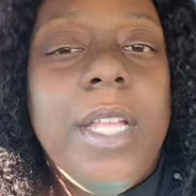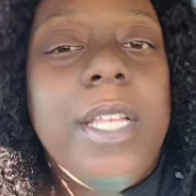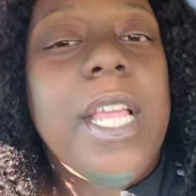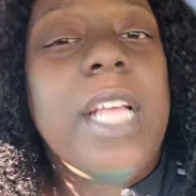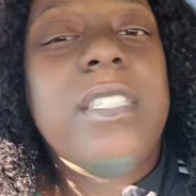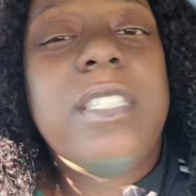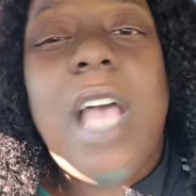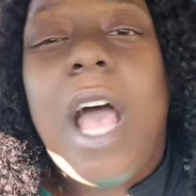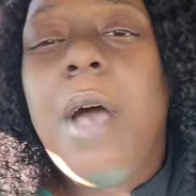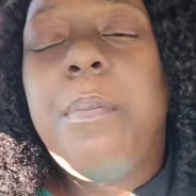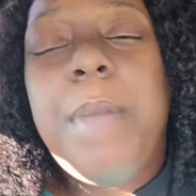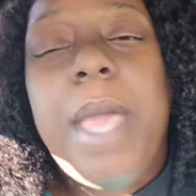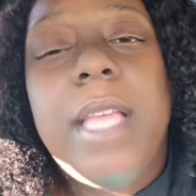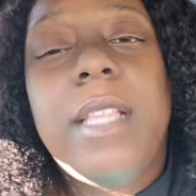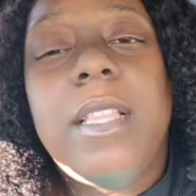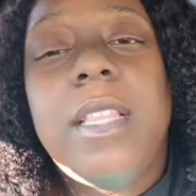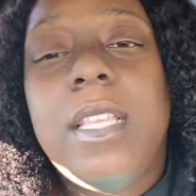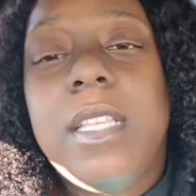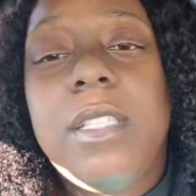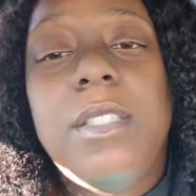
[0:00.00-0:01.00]
that y'all
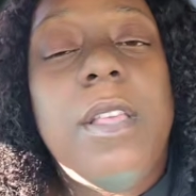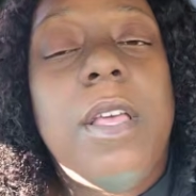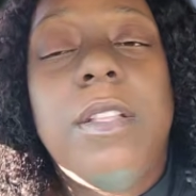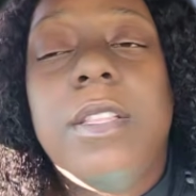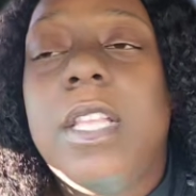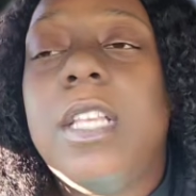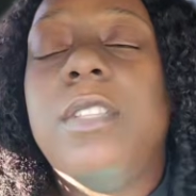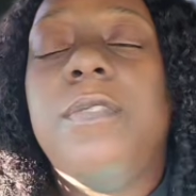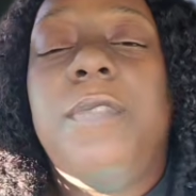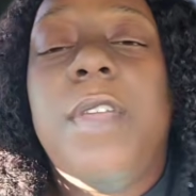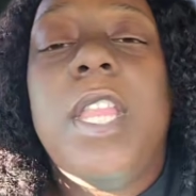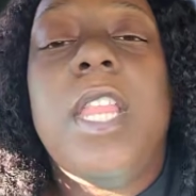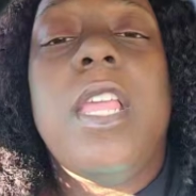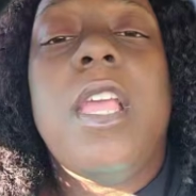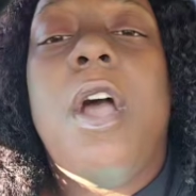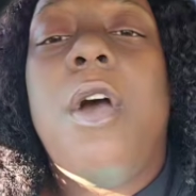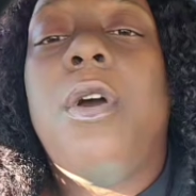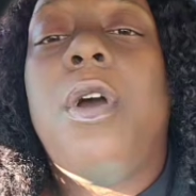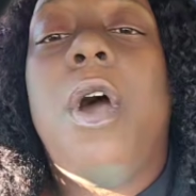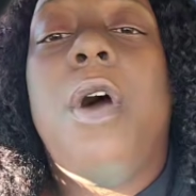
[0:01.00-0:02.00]
make this uh, this
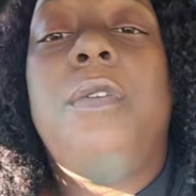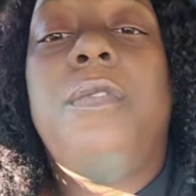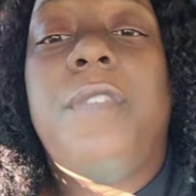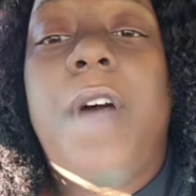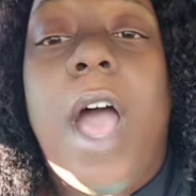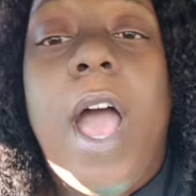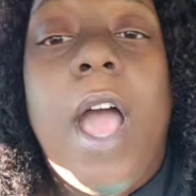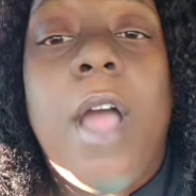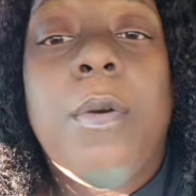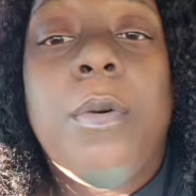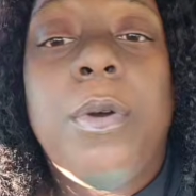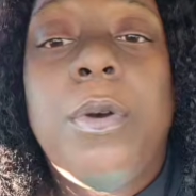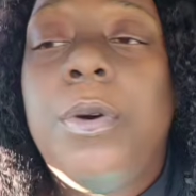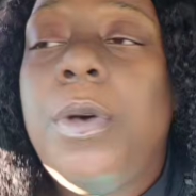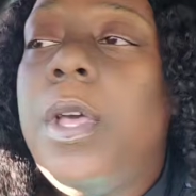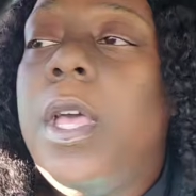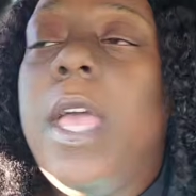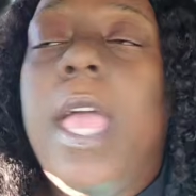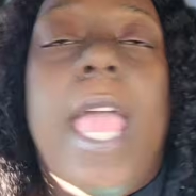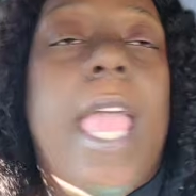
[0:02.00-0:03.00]
video go
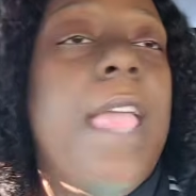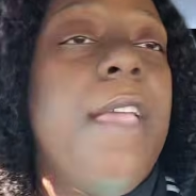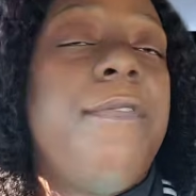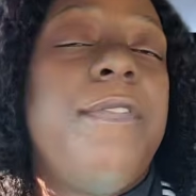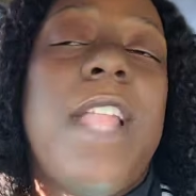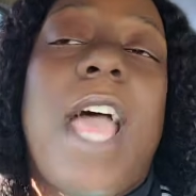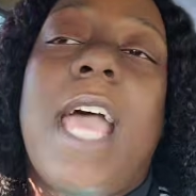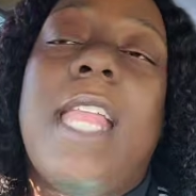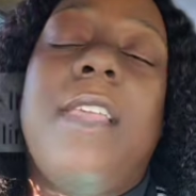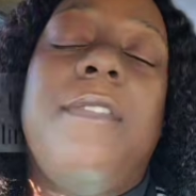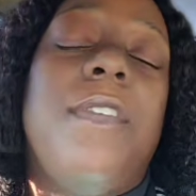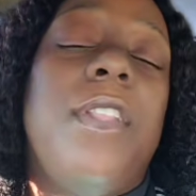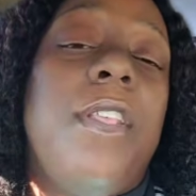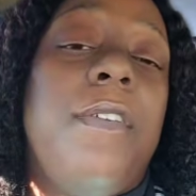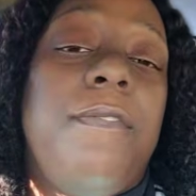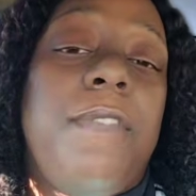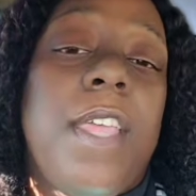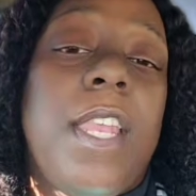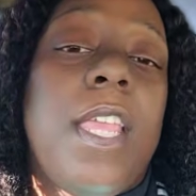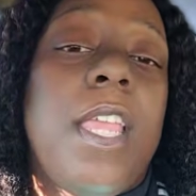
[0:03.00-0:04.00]
viral if not even
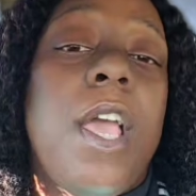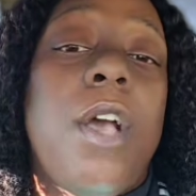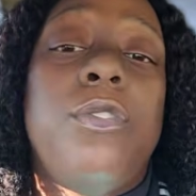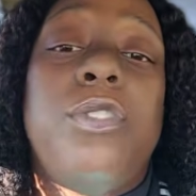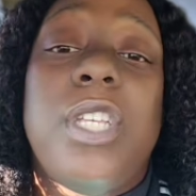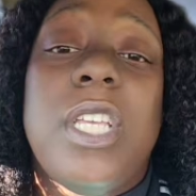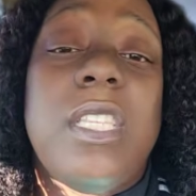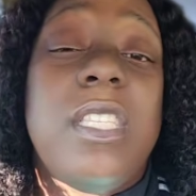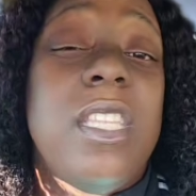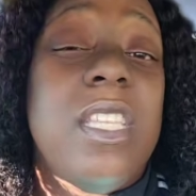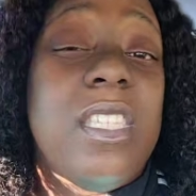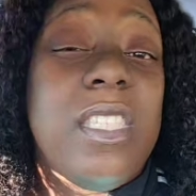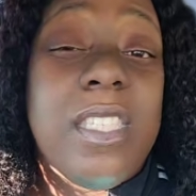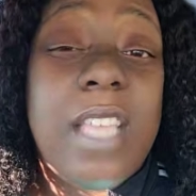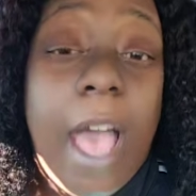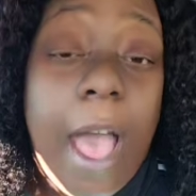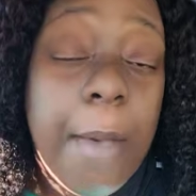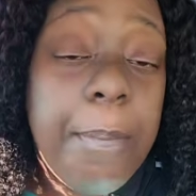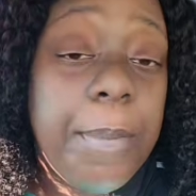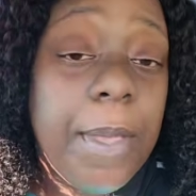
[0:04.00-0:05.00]
the video, just this
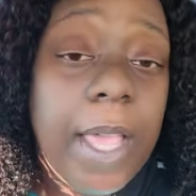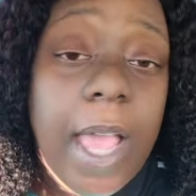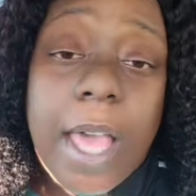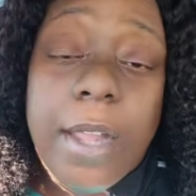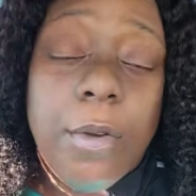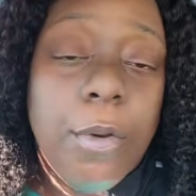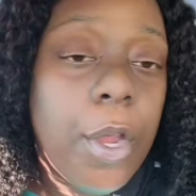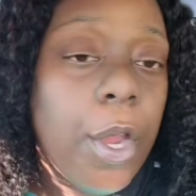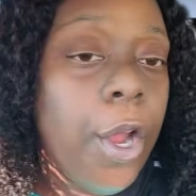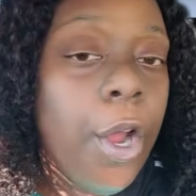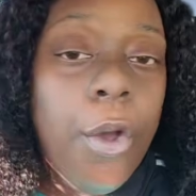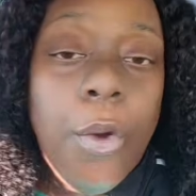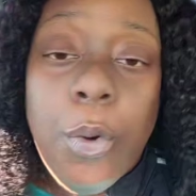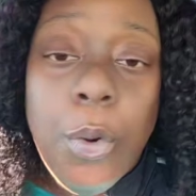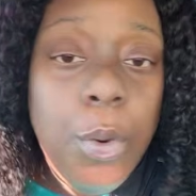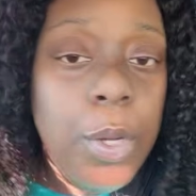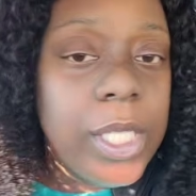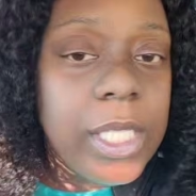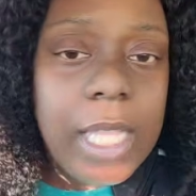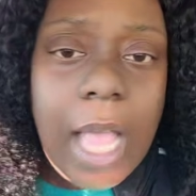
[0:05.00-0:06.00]
topic. I don't care
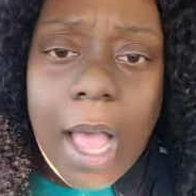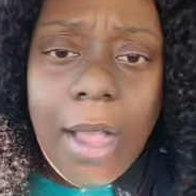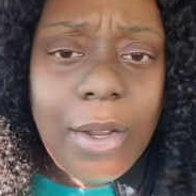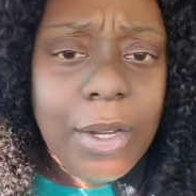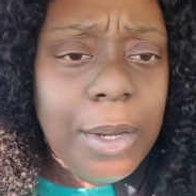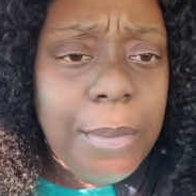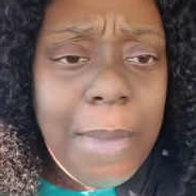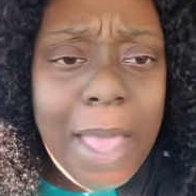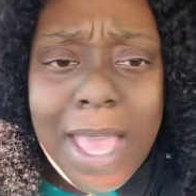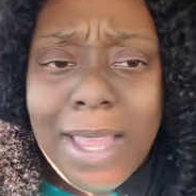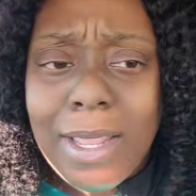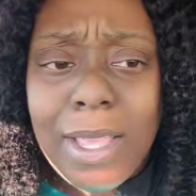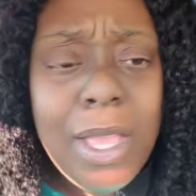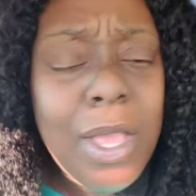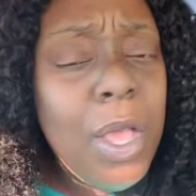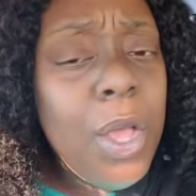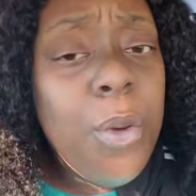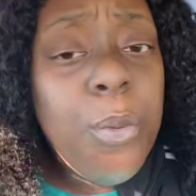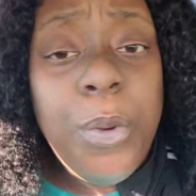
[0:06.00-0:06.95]
who is talking about it.